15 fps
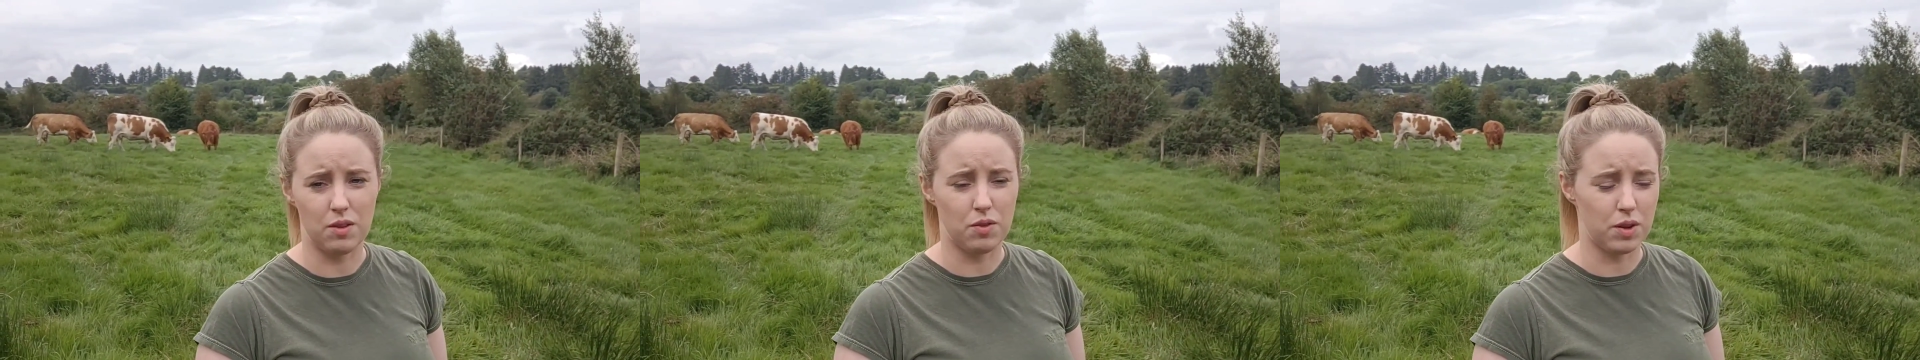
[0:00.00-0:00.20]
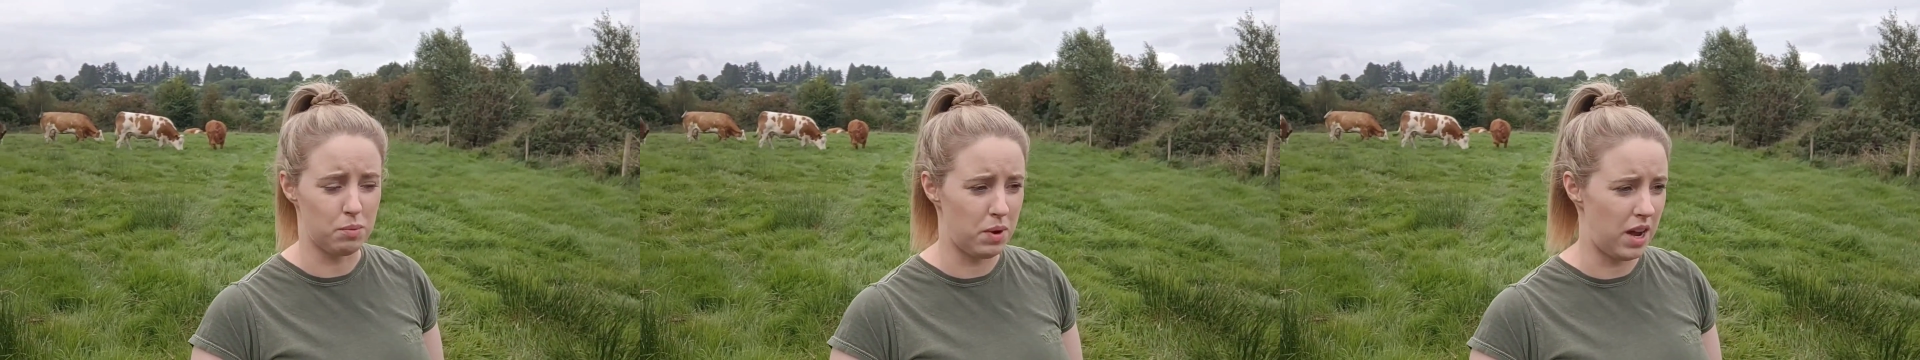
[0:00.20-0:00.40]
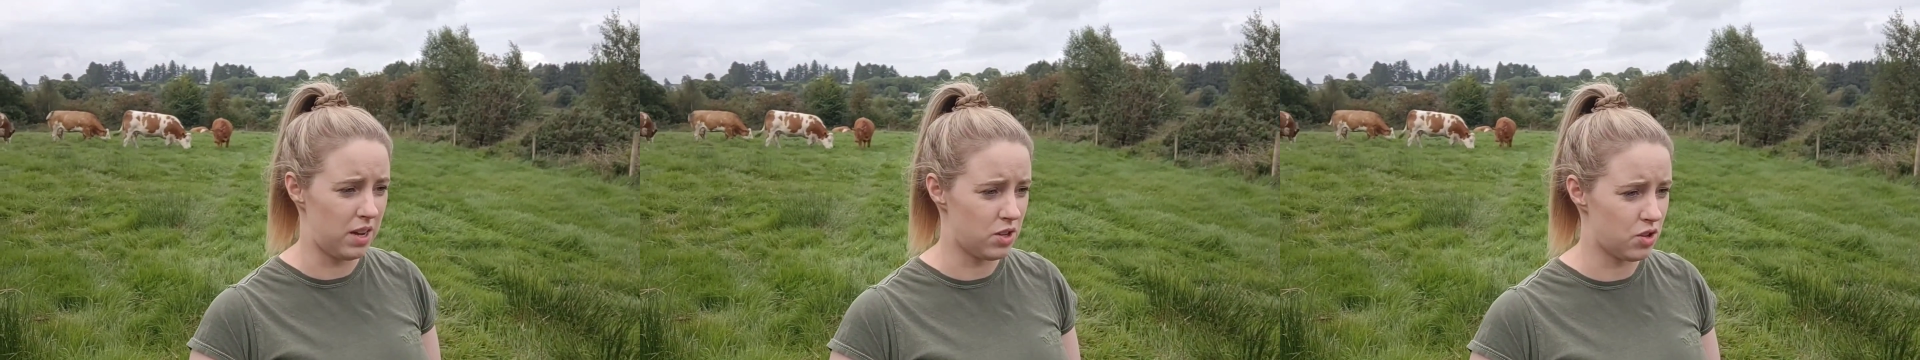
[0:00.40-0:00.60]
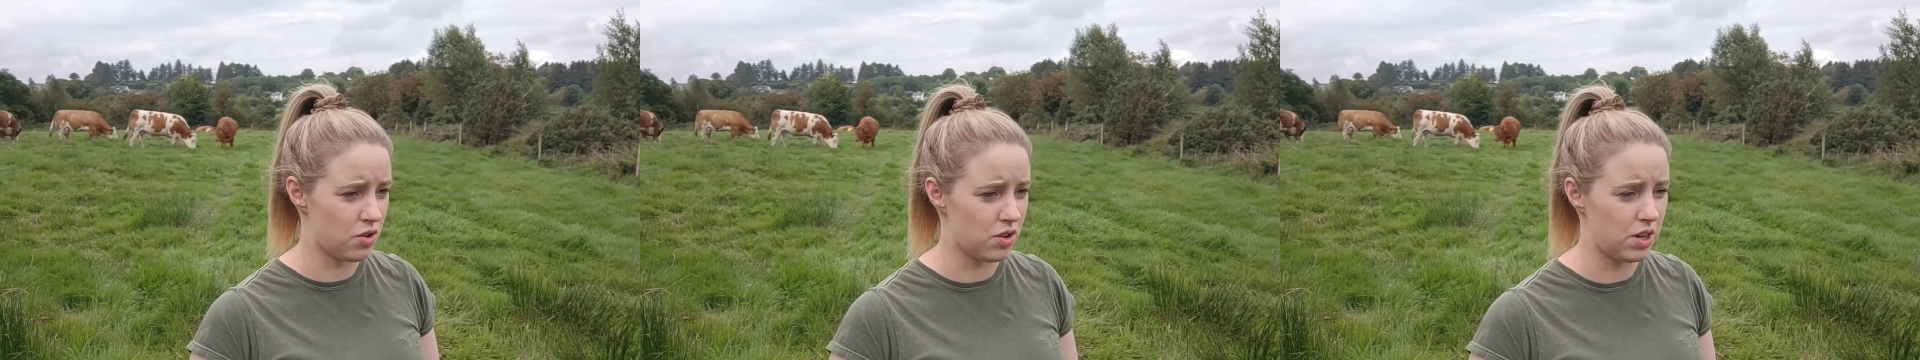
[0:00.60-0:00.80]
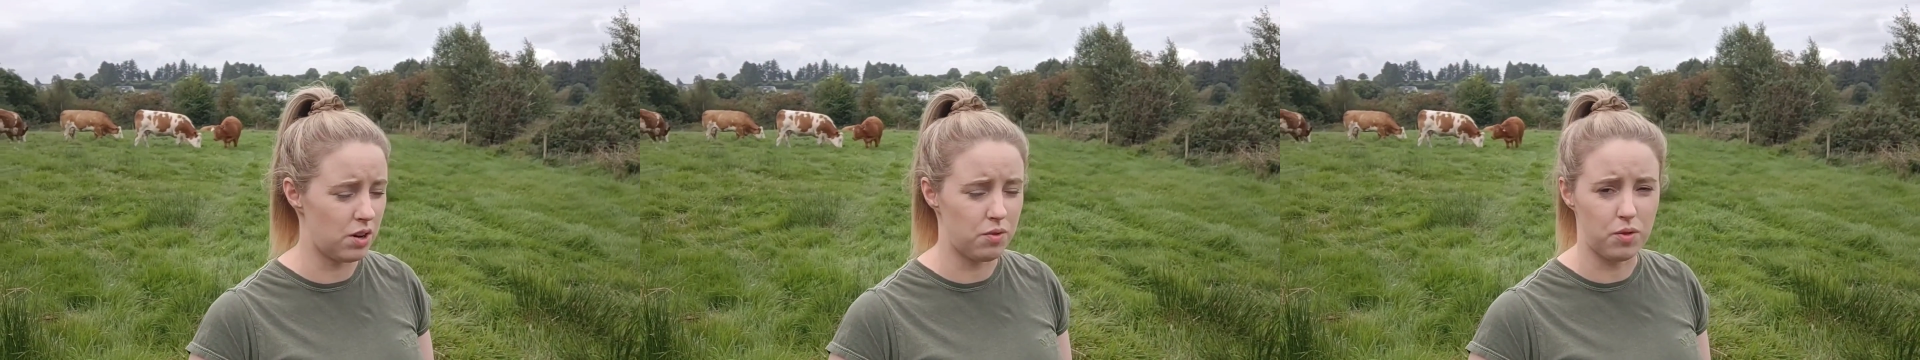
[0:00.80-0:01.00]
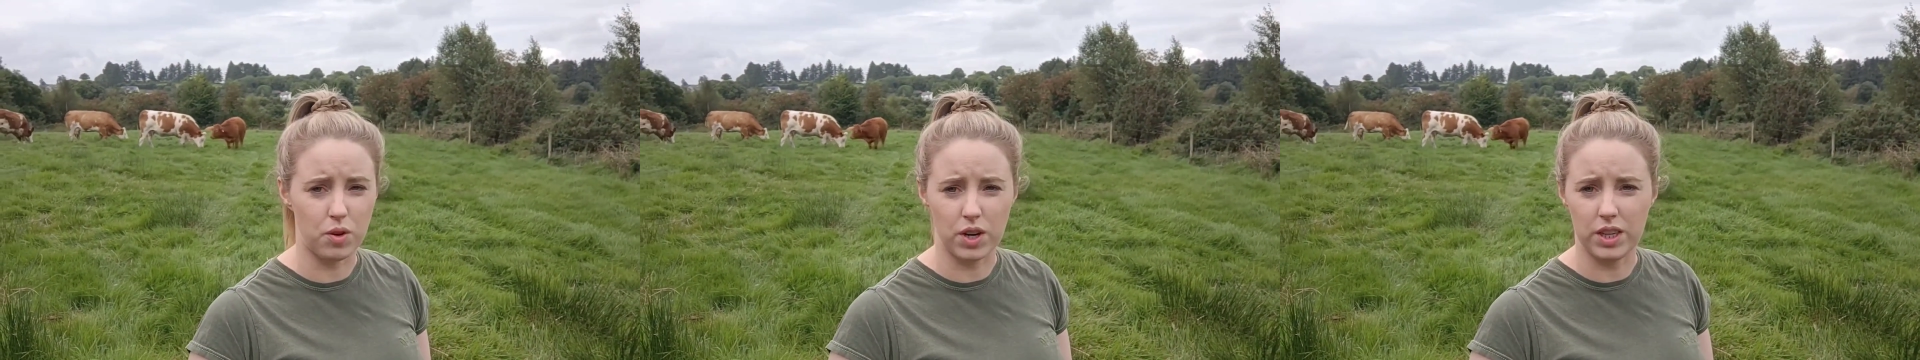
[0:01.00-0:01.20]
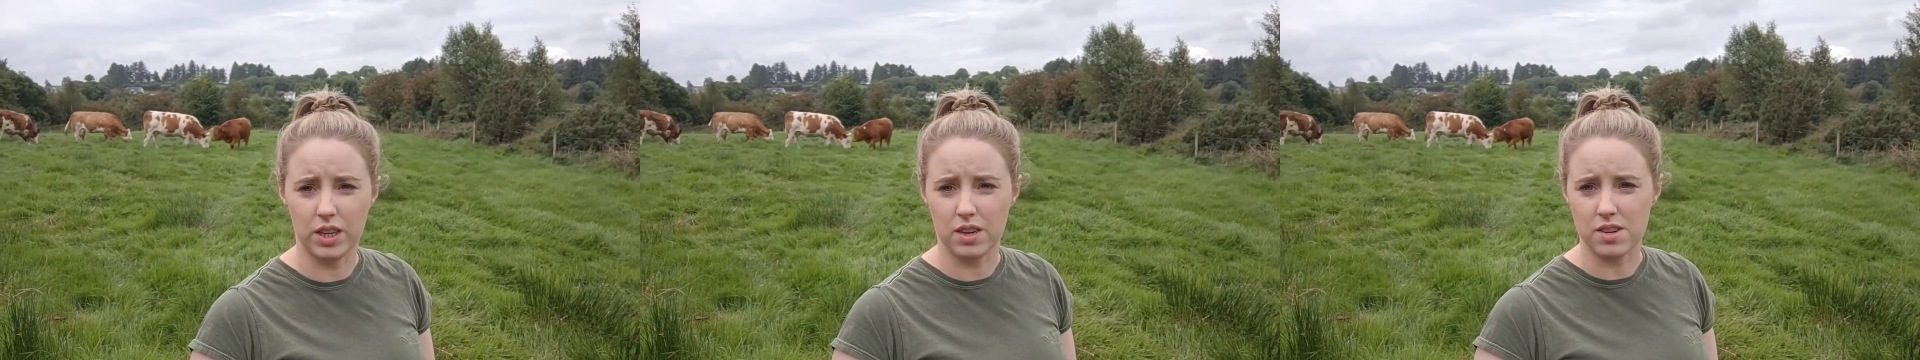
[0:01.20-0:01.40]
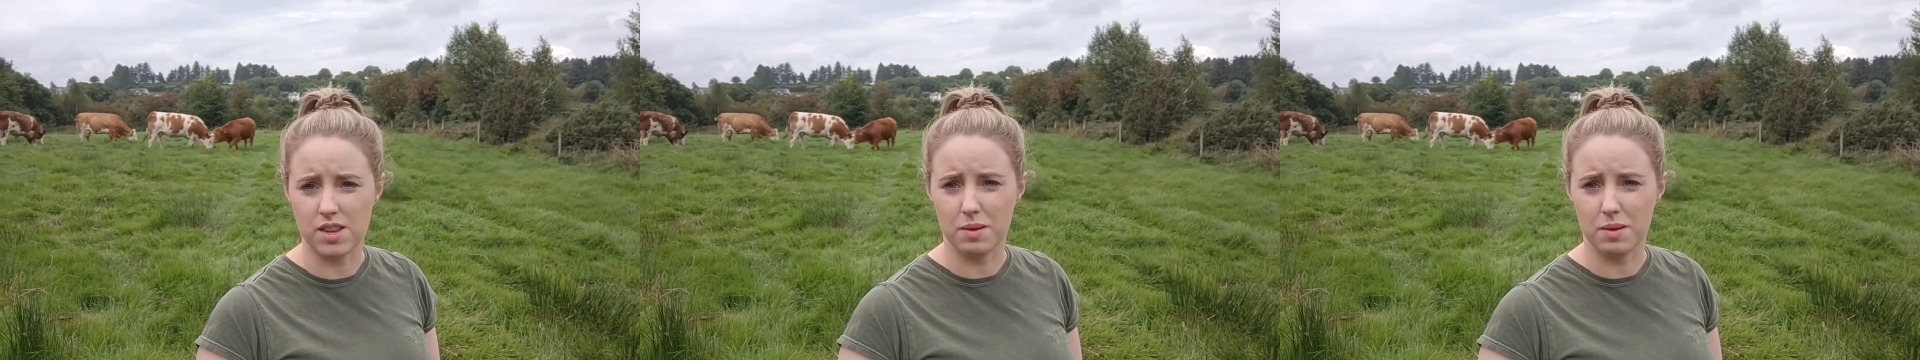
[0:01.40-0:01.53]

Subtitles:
for the past 3 or 4 years.